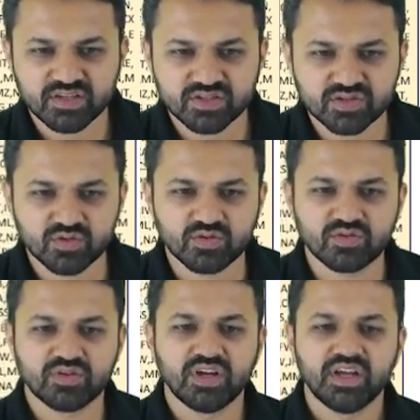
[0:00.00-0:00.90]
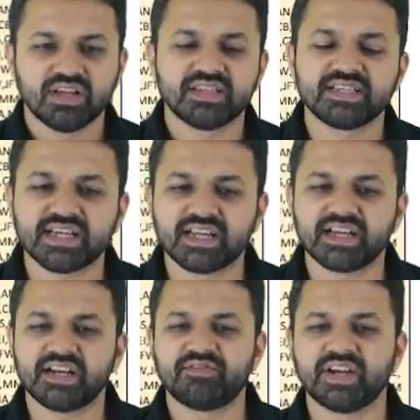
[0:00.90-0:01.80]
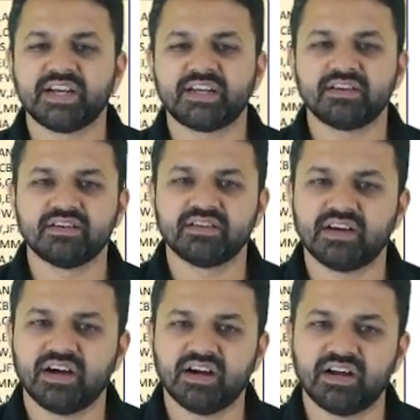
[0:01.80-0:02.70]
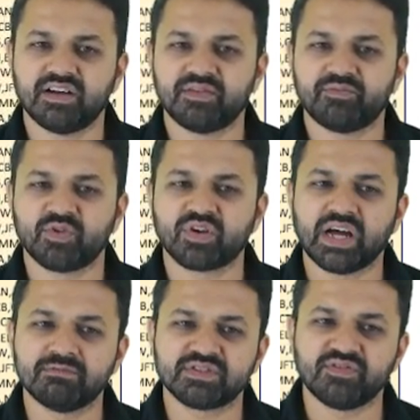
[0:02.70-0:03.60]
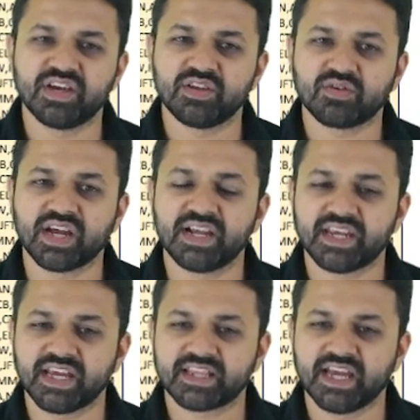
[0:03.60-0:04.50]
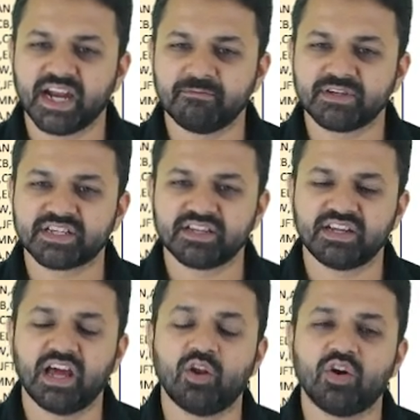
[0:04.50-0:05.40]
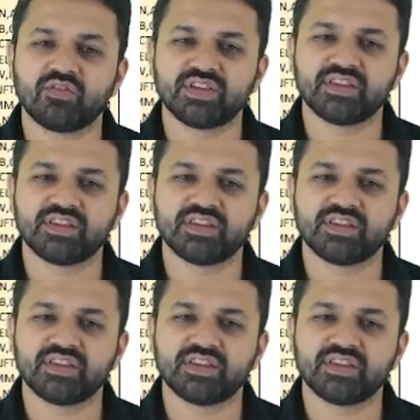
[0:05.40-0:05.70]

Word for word: So these are the different uh, uh, programs where you can take the admission along with